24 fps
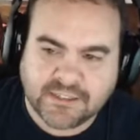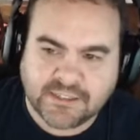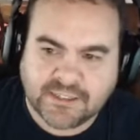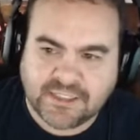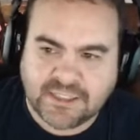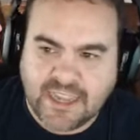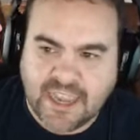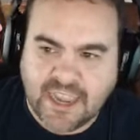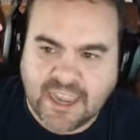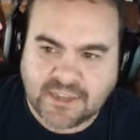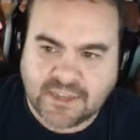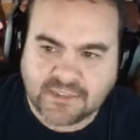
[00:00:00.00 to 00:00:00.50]

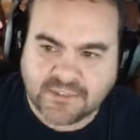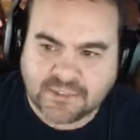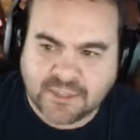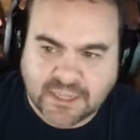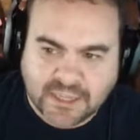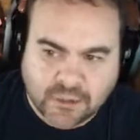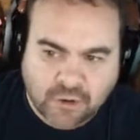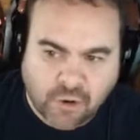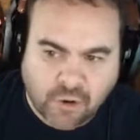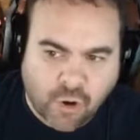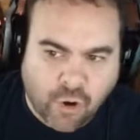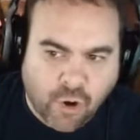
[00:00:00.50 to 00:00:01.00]
has like
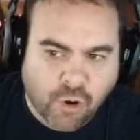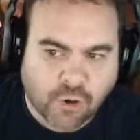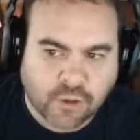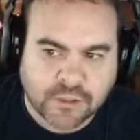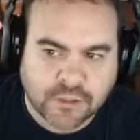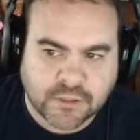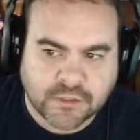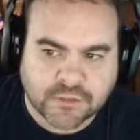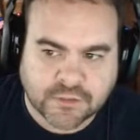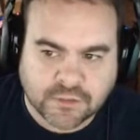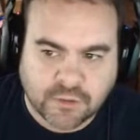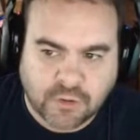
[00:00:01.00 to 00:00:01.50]

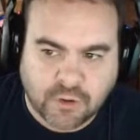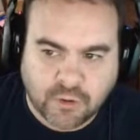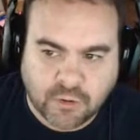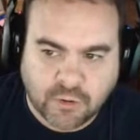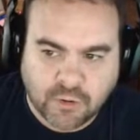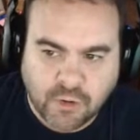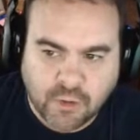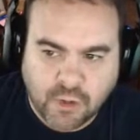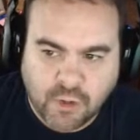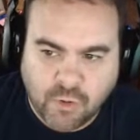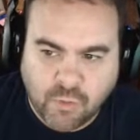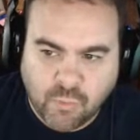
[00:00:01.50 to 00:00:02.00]
Arkansas,
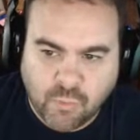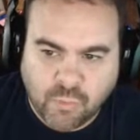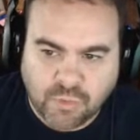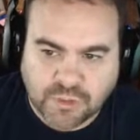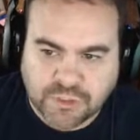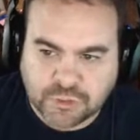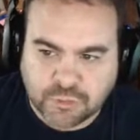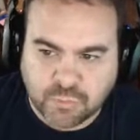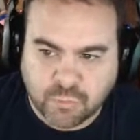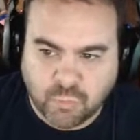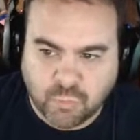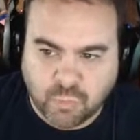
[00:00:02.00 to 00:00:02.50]

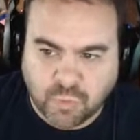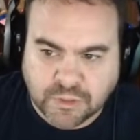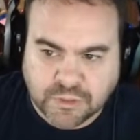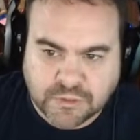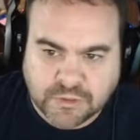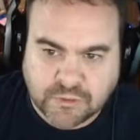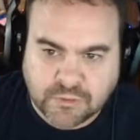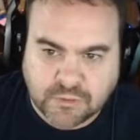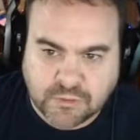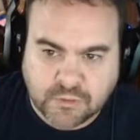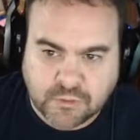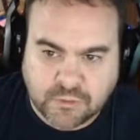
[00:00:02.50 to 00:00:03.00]
which was
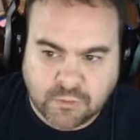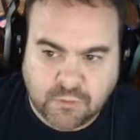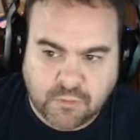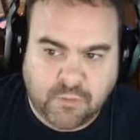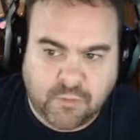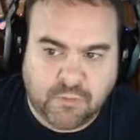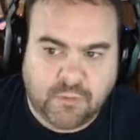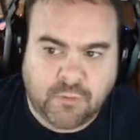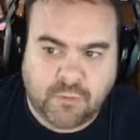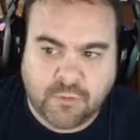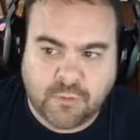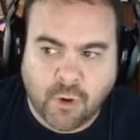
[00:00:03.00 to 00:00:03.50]

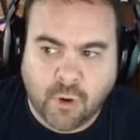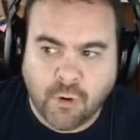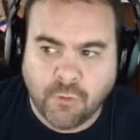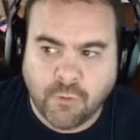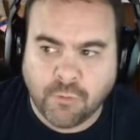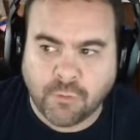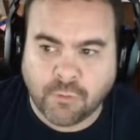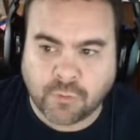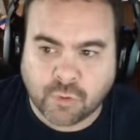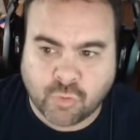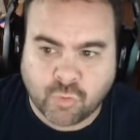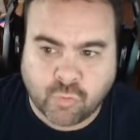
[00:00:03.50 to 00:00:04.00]

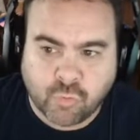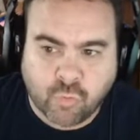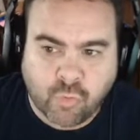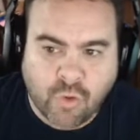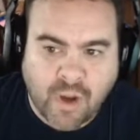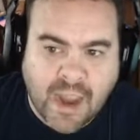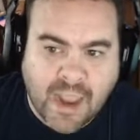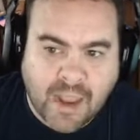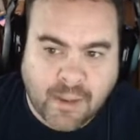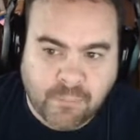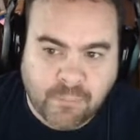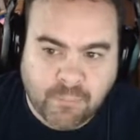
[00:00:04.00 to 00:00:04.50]
total
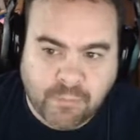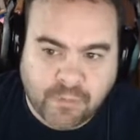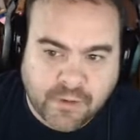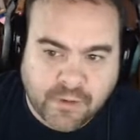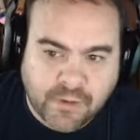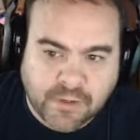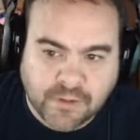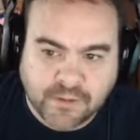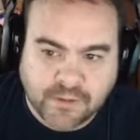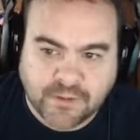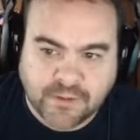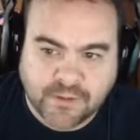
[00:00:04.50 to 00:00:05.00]
crap
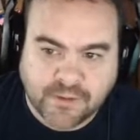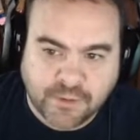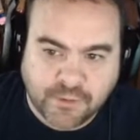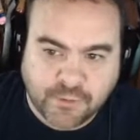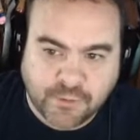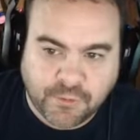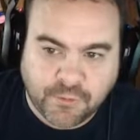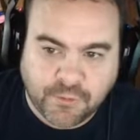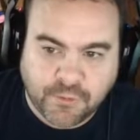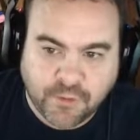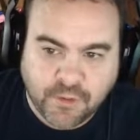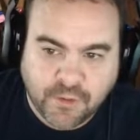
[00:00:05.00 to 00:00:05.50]

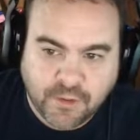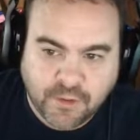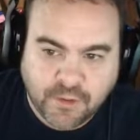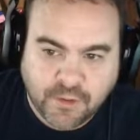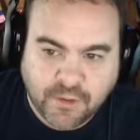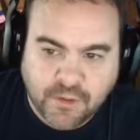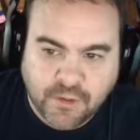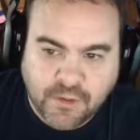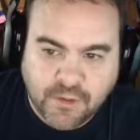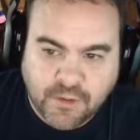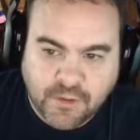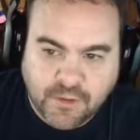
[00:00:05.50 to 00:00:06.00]
until
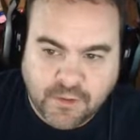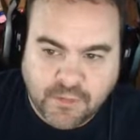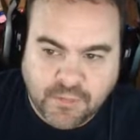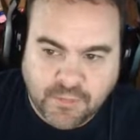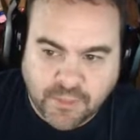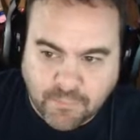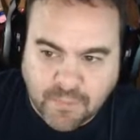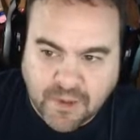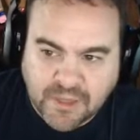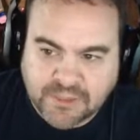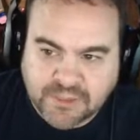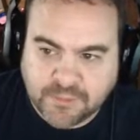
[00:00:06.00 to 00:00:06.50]
the
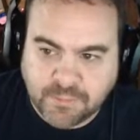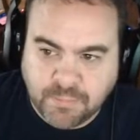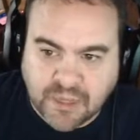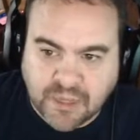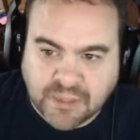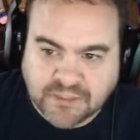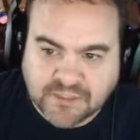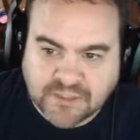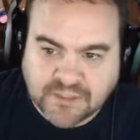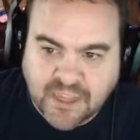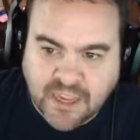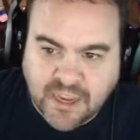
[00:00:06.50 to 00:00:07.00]
Must
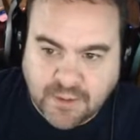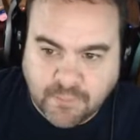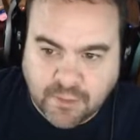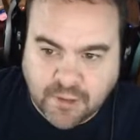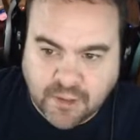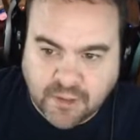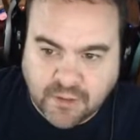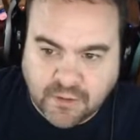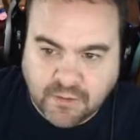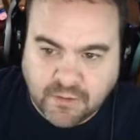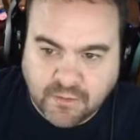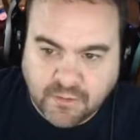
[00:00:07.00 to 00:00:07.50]
Bus came in,
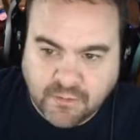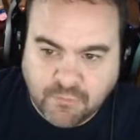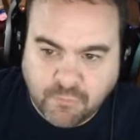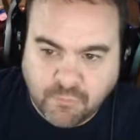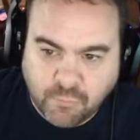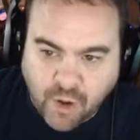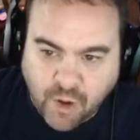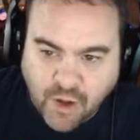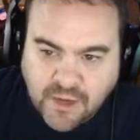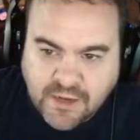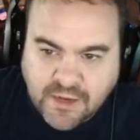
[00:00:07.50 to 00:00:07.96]
right?